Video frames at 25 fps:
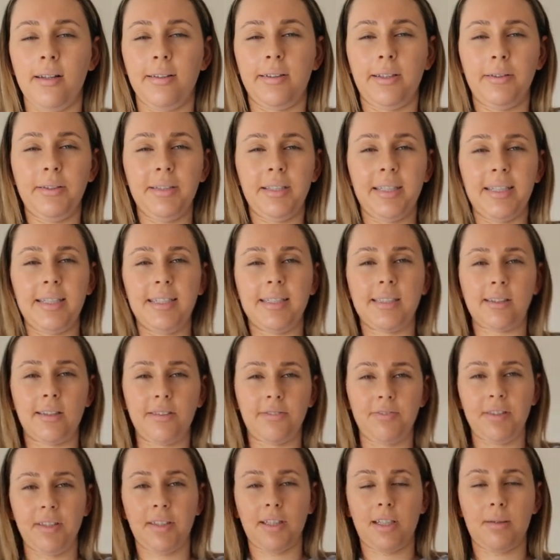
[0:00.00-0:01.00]
The only thing is,
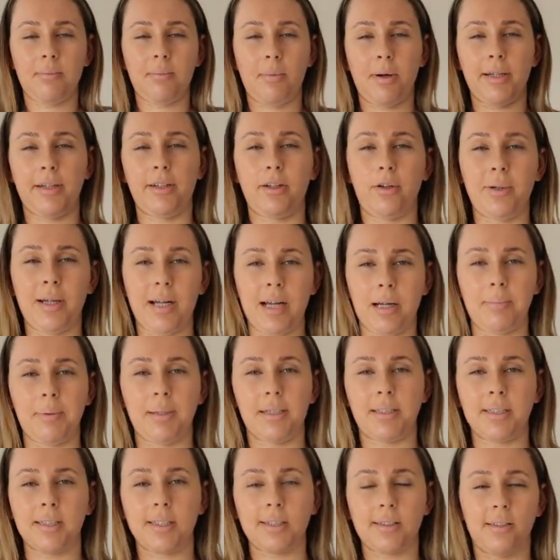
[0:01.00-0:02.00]
I feel like I might go get a
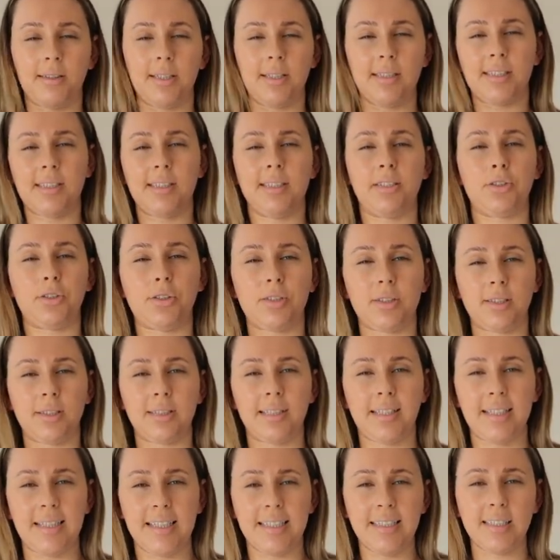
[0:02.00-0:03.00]
bigger size in it, just because
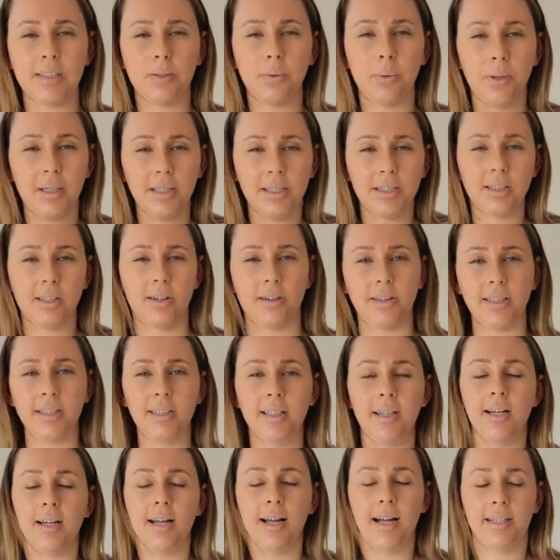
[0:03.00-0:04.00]
it is quite
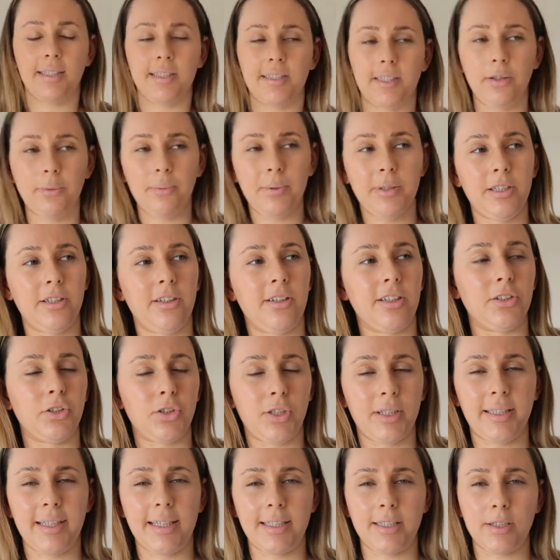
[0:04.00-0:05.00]
tight. And you know when you're like
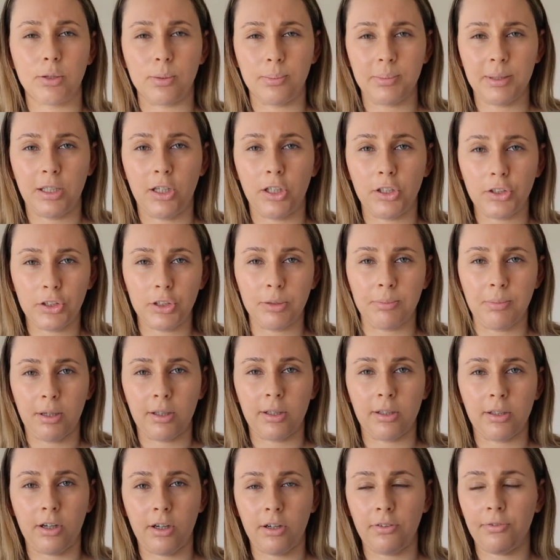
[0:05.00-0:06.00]
trying to get your swimming costume
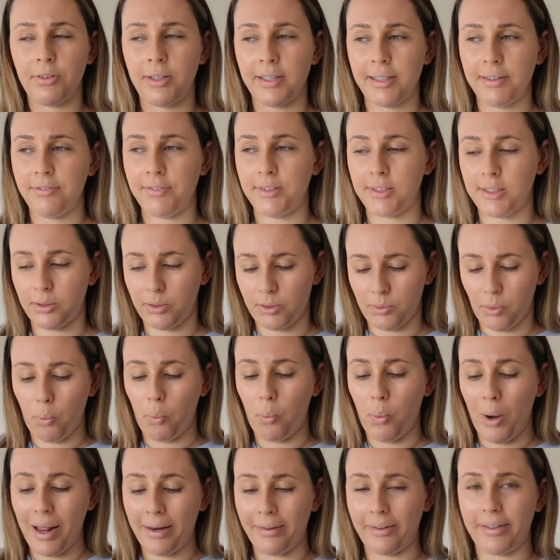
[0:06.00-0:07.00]
on and off, and if it's
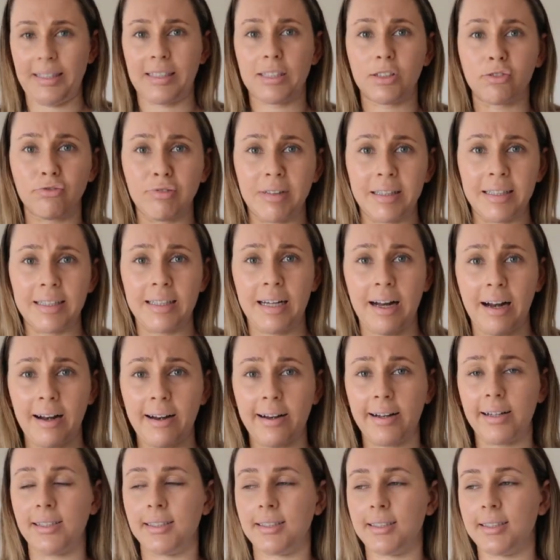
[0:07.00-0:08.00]
wet, like it's really
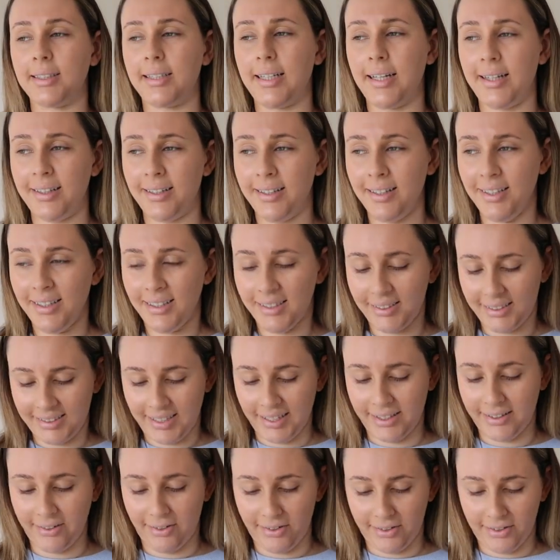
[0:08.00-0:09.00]
hard to
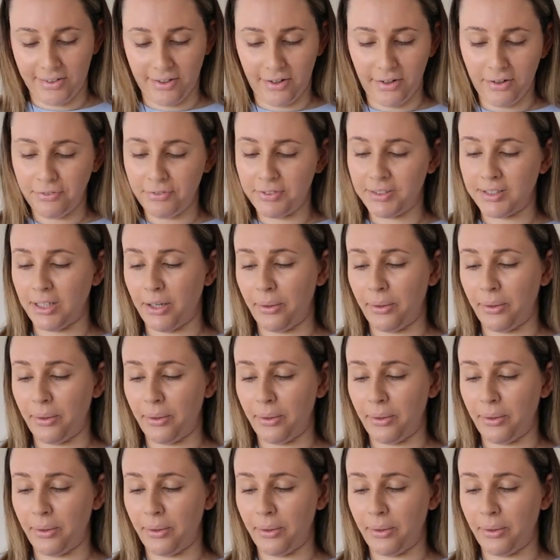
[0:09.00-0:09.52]
get it on and off.